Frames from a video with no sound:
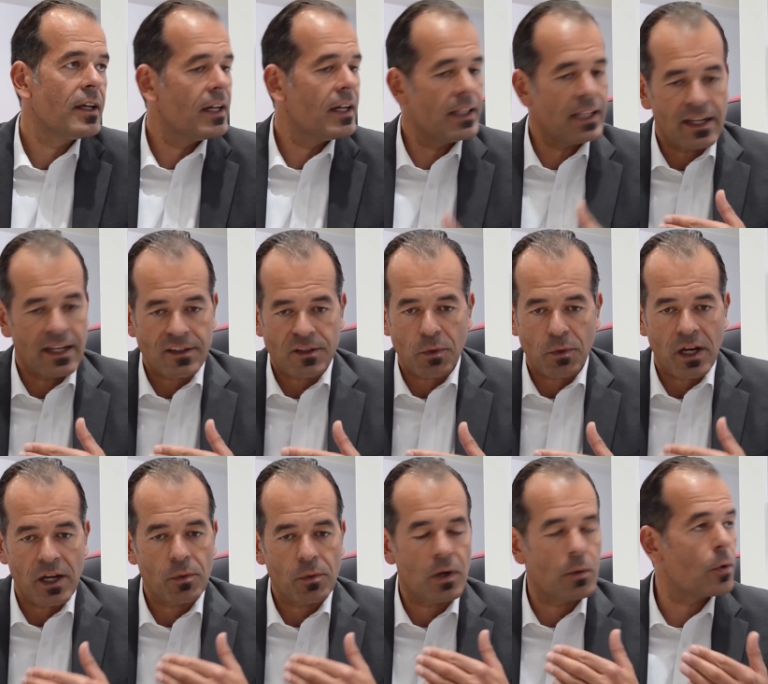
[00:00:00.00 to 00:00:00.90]
And that's
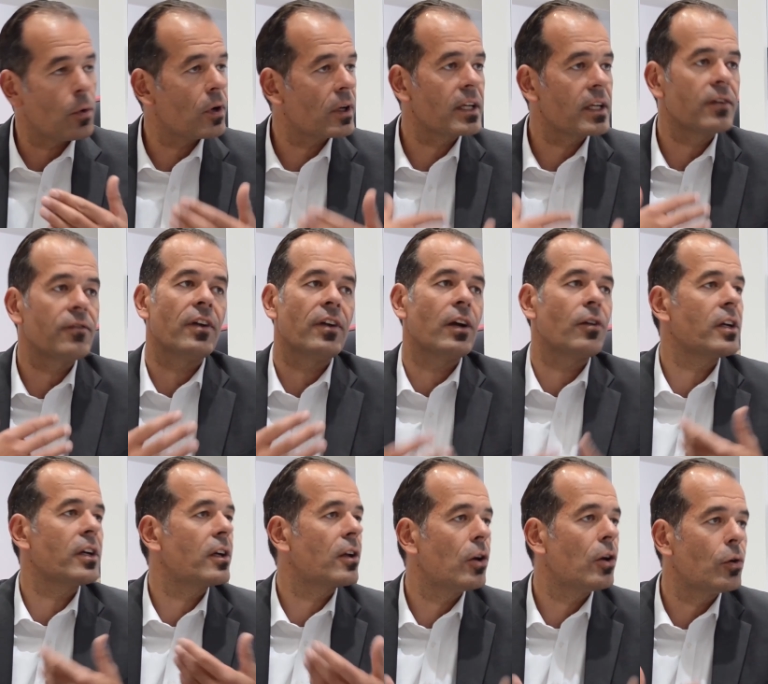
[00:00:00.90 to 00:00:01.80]
why we're working
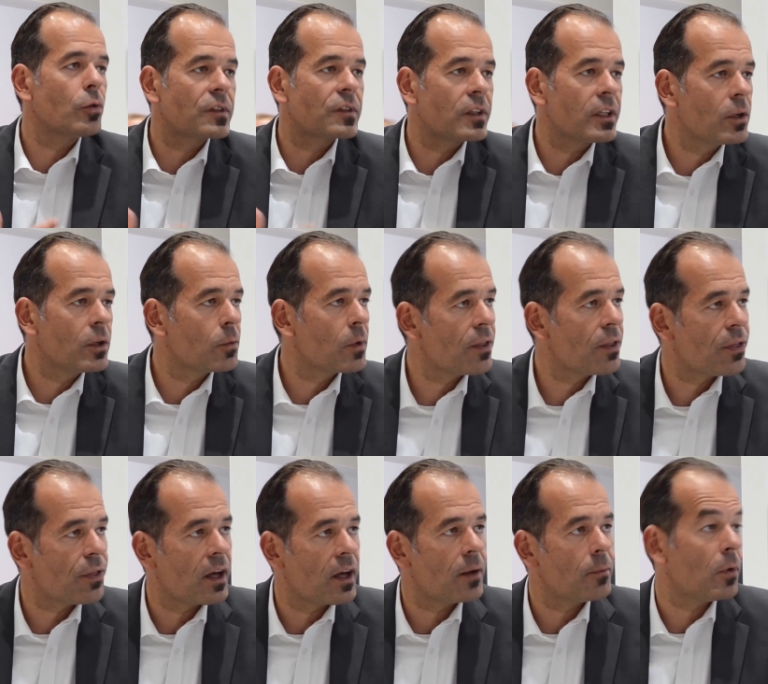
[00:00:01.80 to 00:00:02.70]
very closely
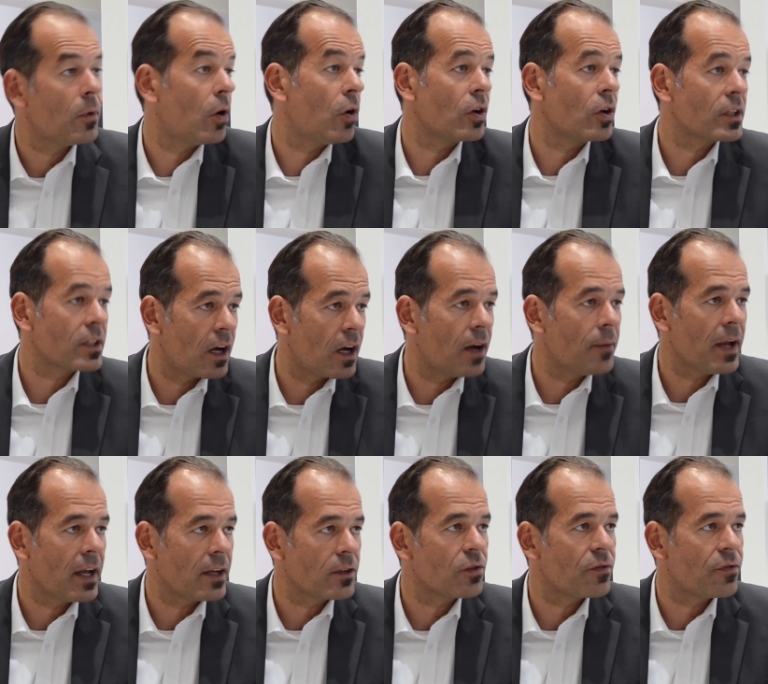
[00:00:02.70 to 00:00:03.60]
with um, all car
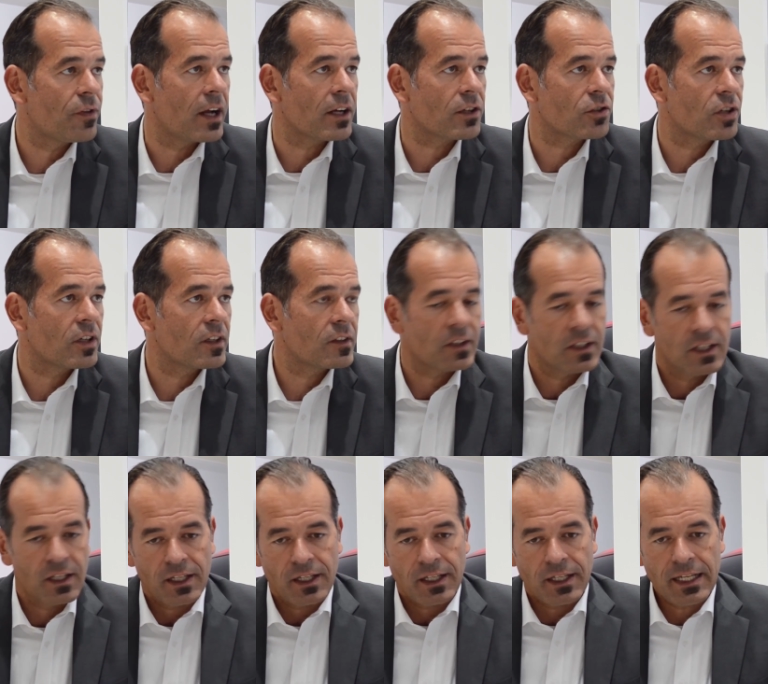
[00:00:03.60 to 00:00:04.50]
manufacturers
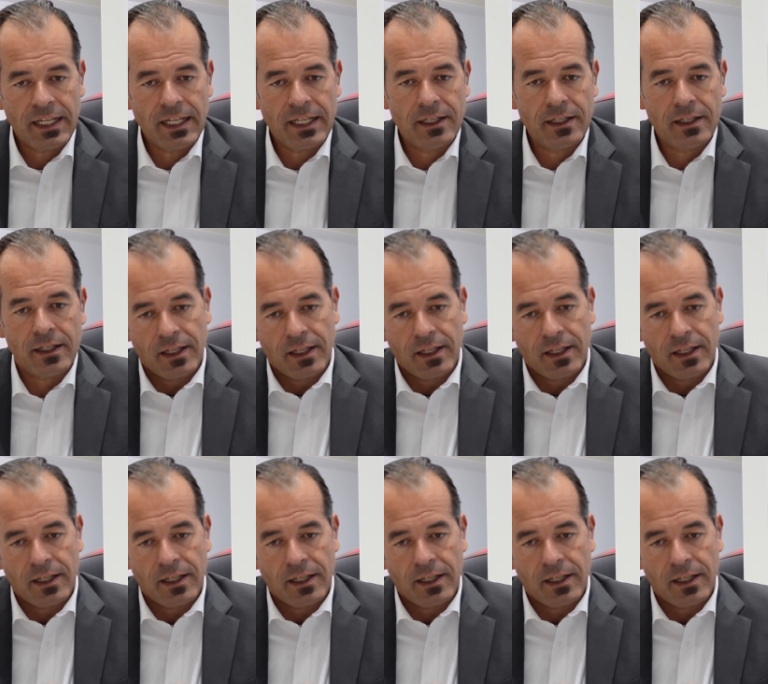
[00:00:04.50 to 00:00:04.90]
in